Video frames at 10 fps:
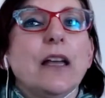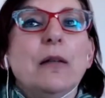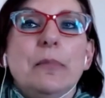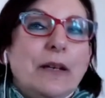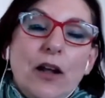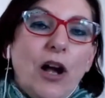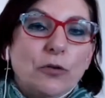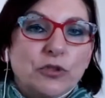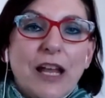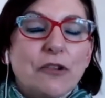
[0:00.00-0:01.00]
but
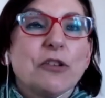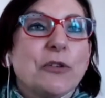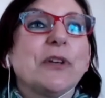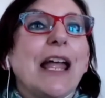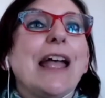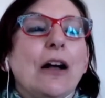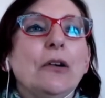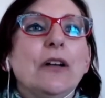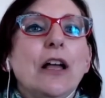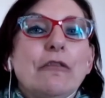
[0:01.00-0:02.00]
i'll tell you
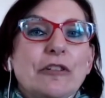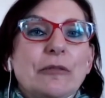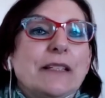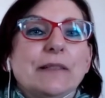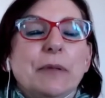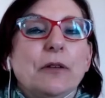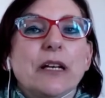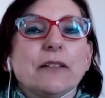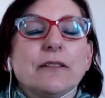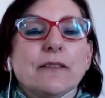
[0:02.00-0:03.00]
now from
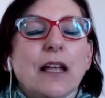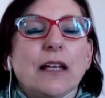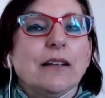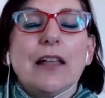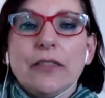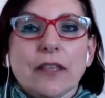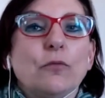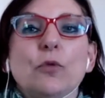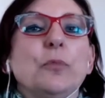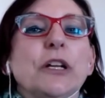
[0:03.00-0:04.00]
experience that
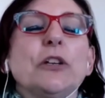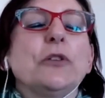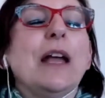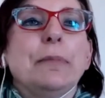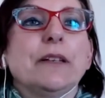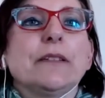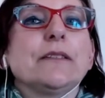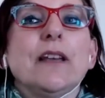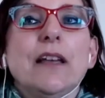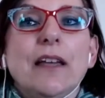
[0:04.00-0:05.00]
nothing will bring you
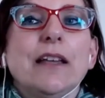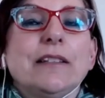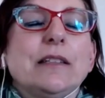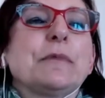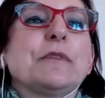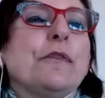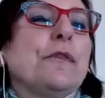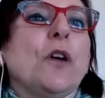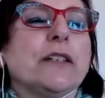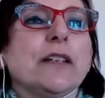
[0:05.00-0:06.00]
happiness except for
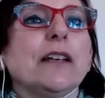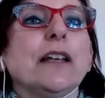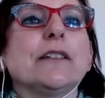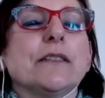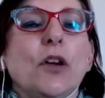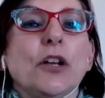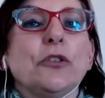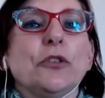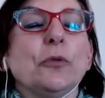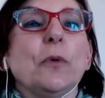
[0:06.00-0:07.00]
finding it inside
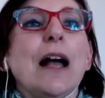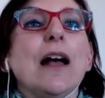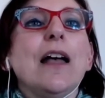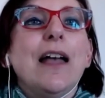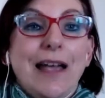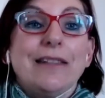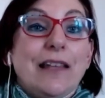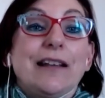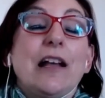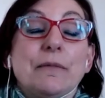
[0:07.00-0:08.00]
who you are and
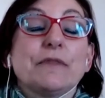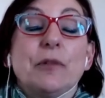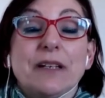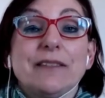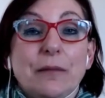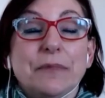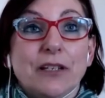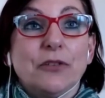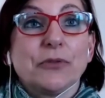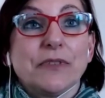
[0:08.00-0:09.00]
that comes from
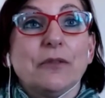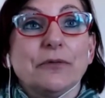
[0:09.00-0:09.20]
accepting yourself